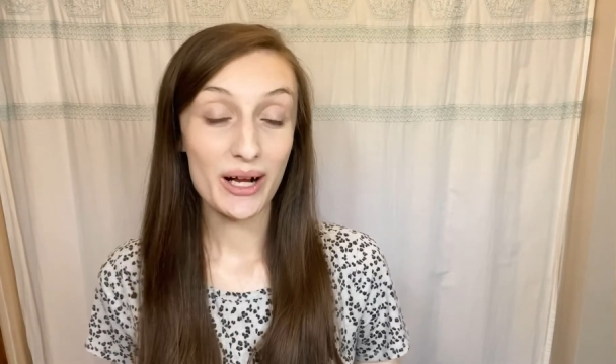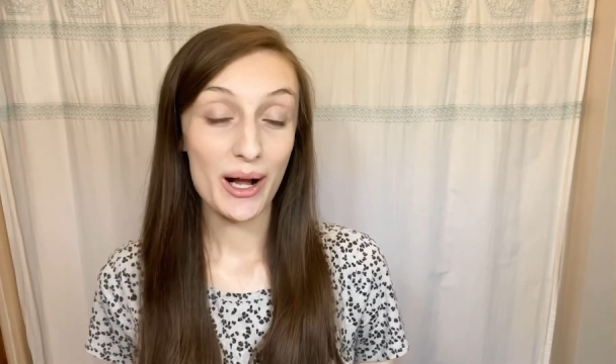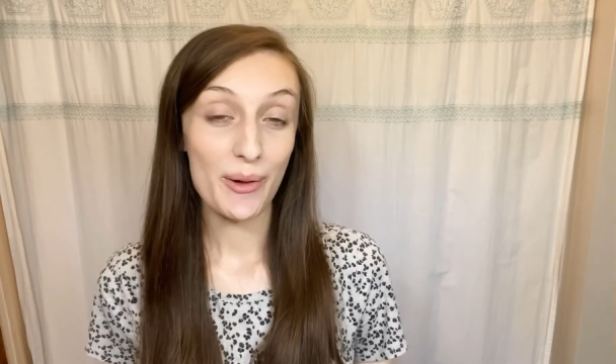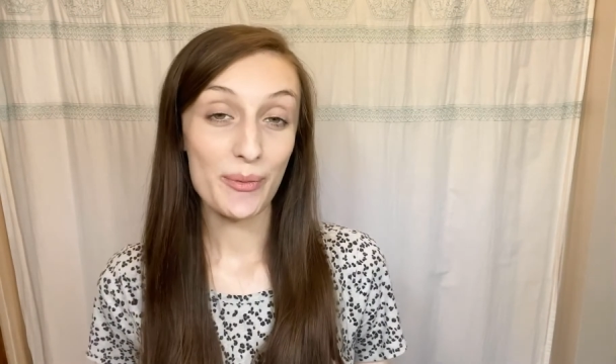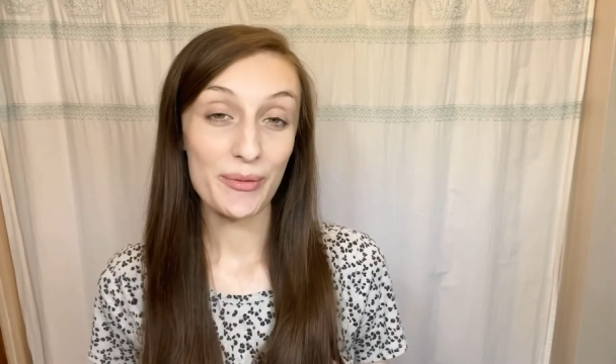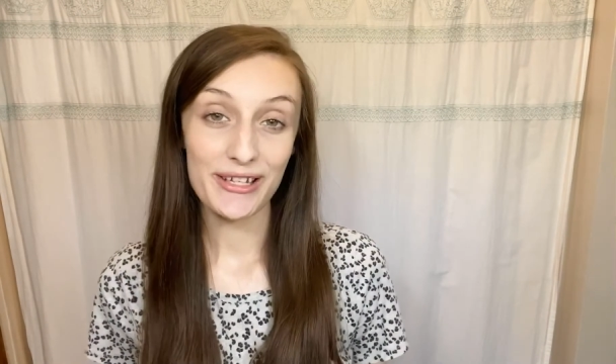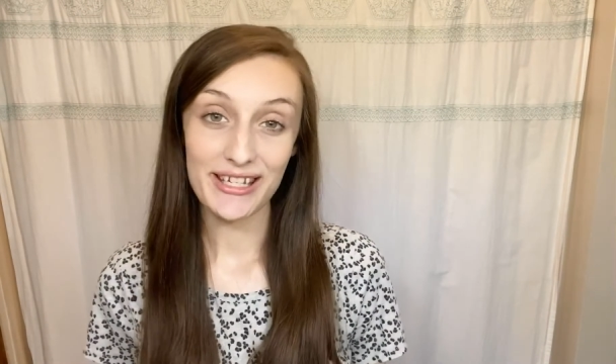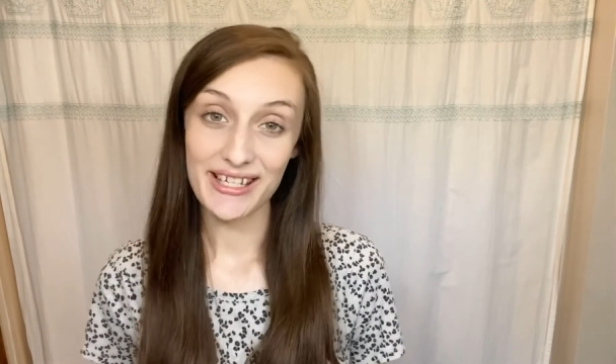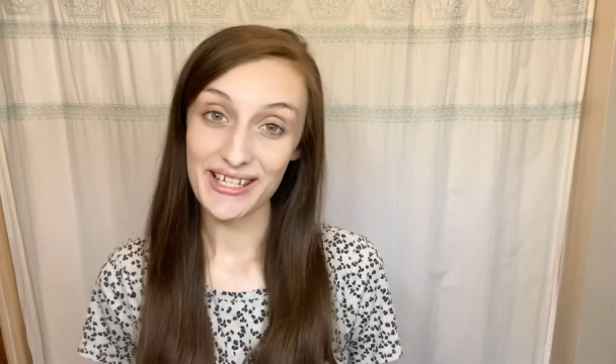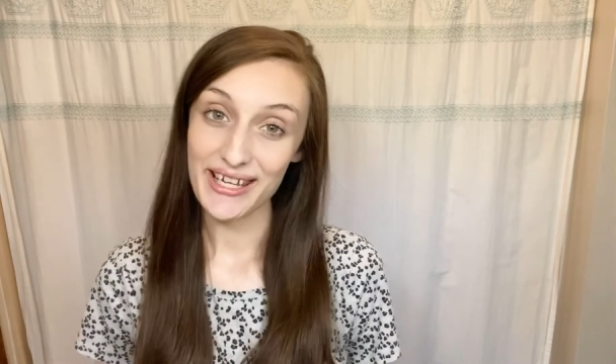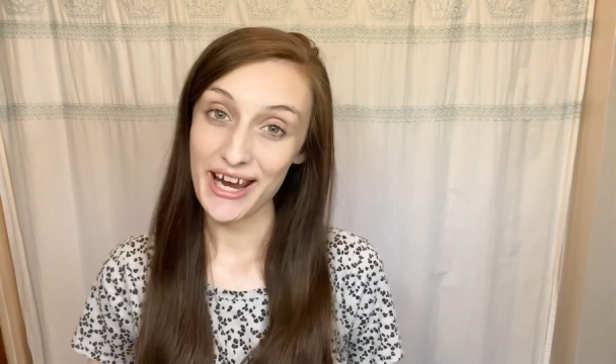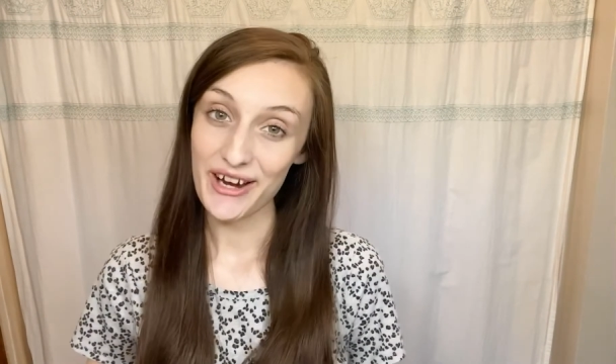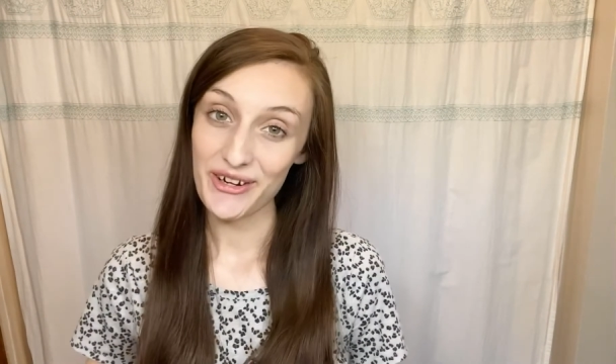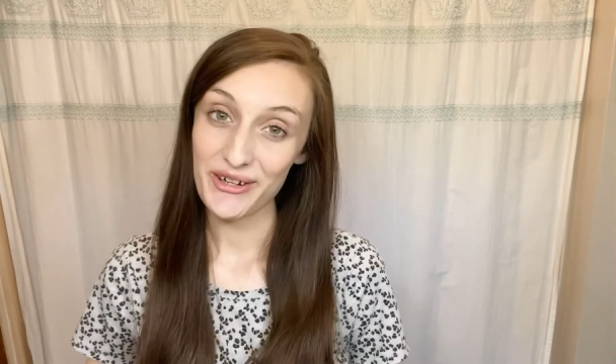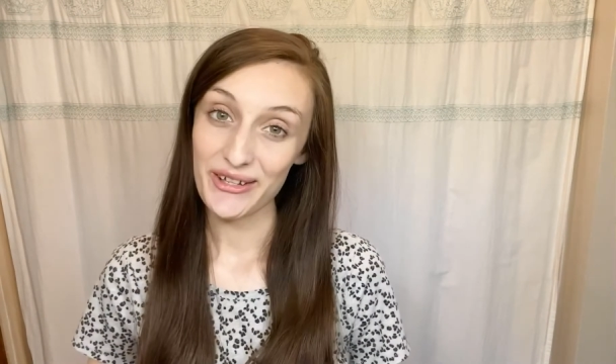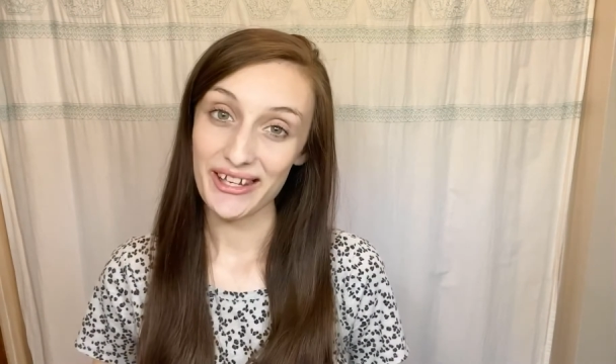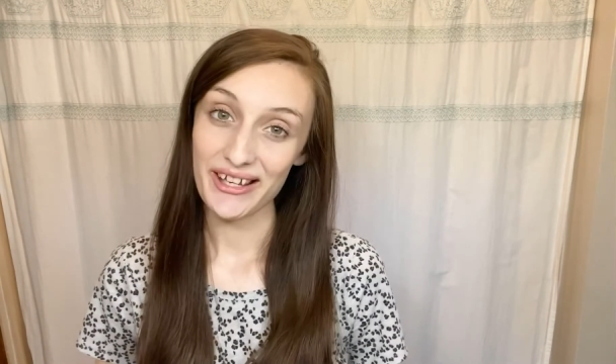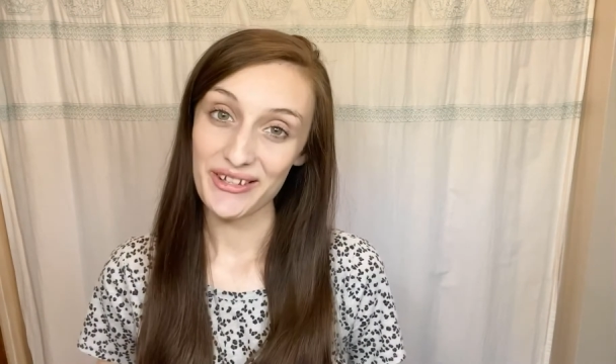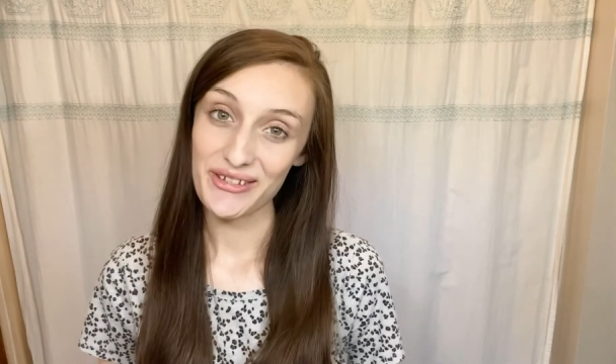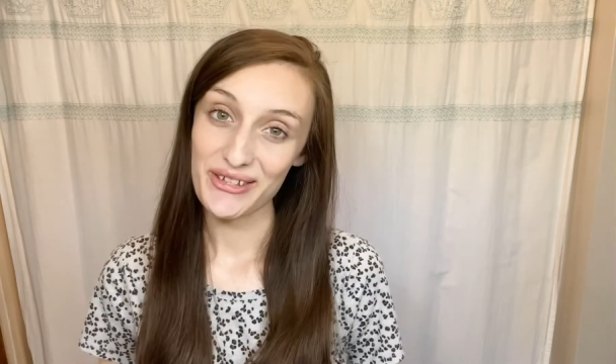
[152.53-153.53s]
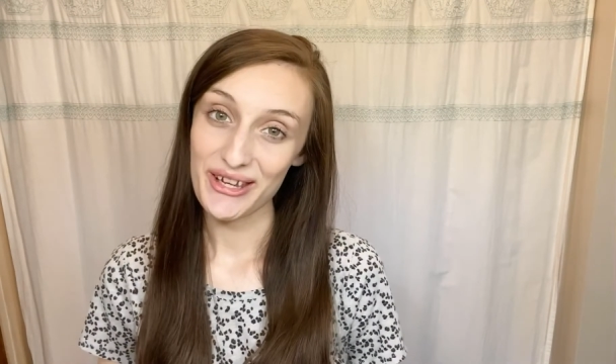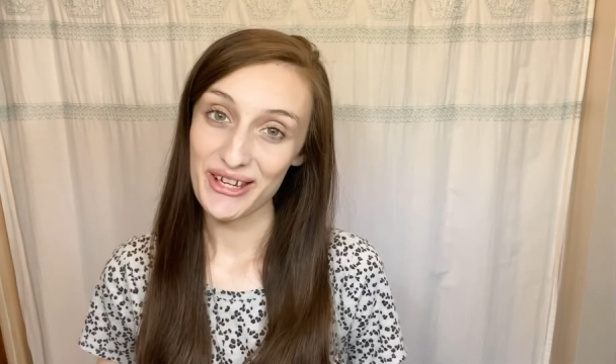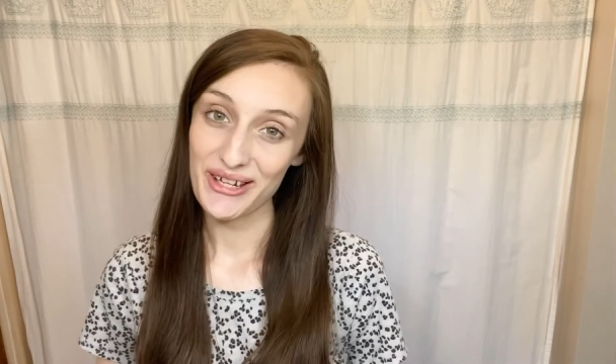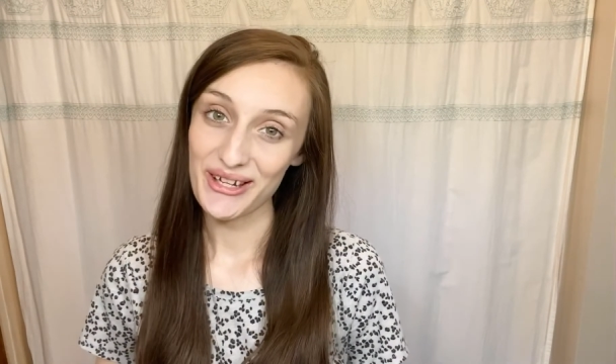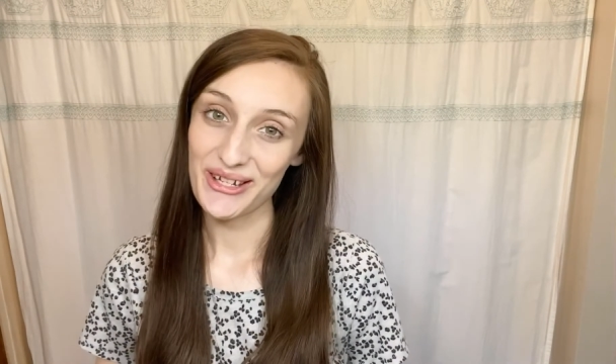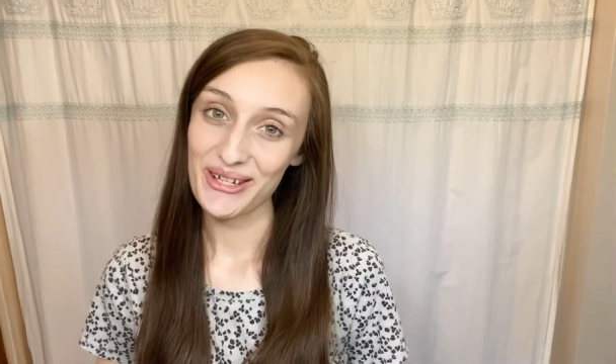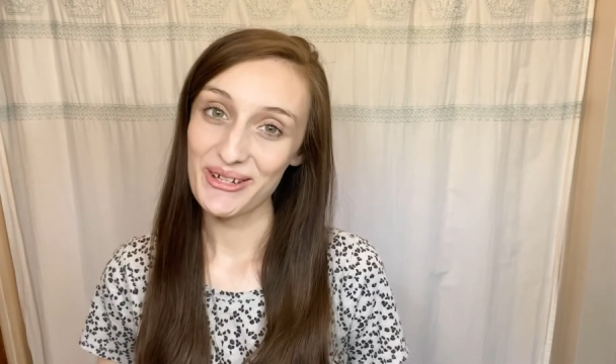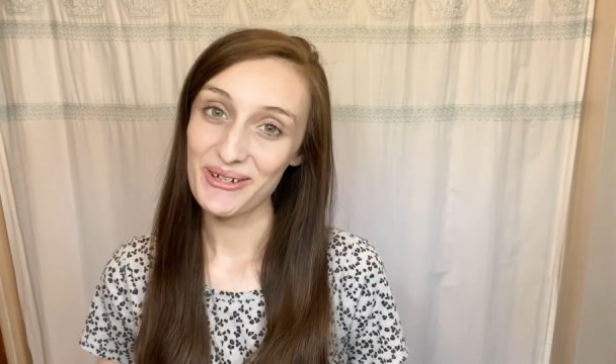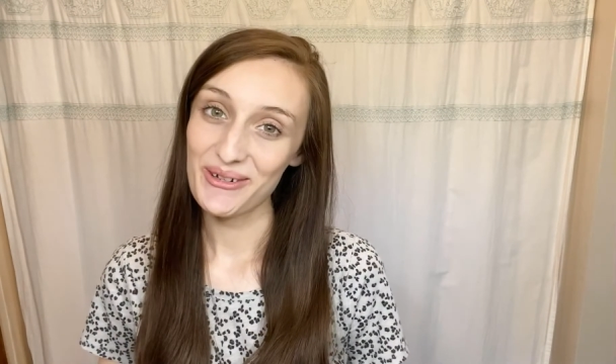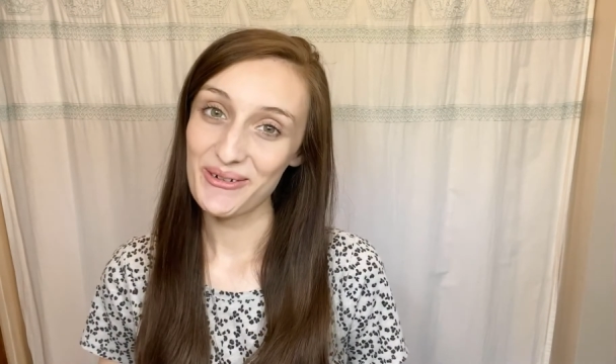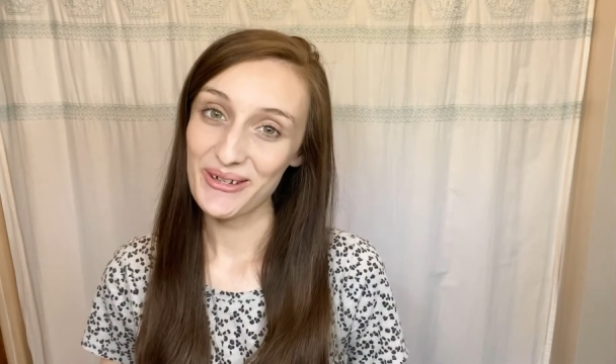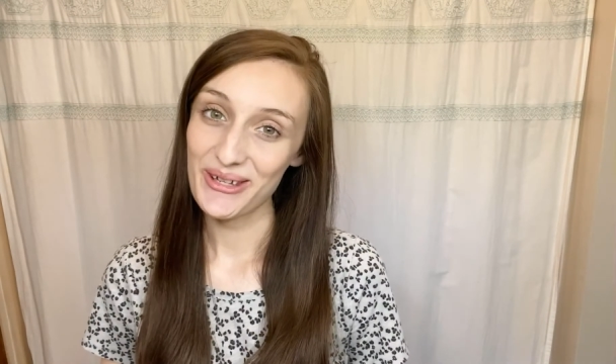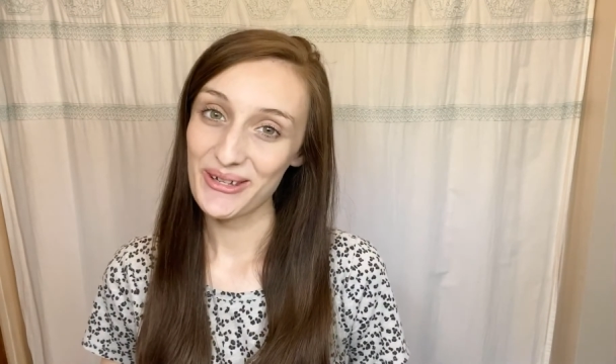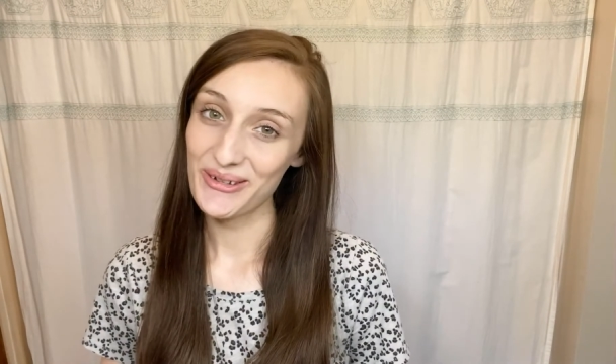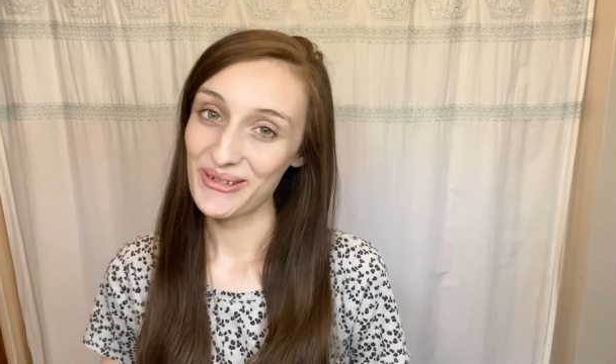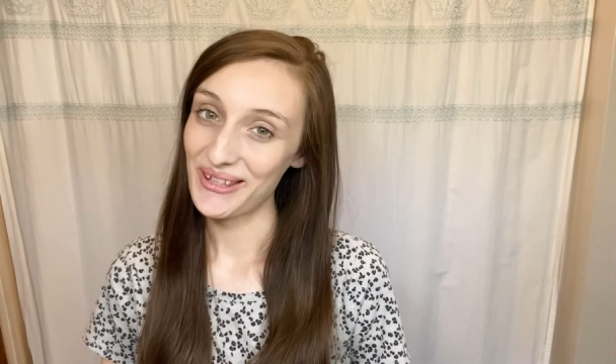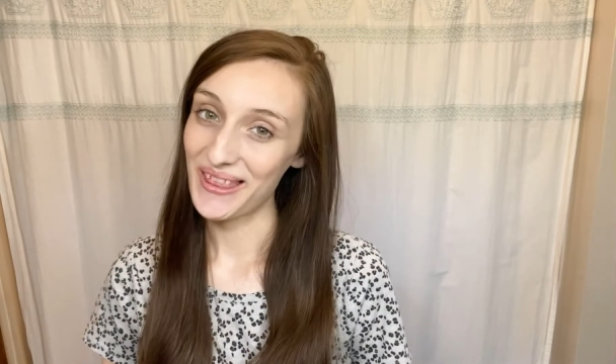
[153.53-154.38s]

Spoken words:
couple easy hairstyles that you can do using the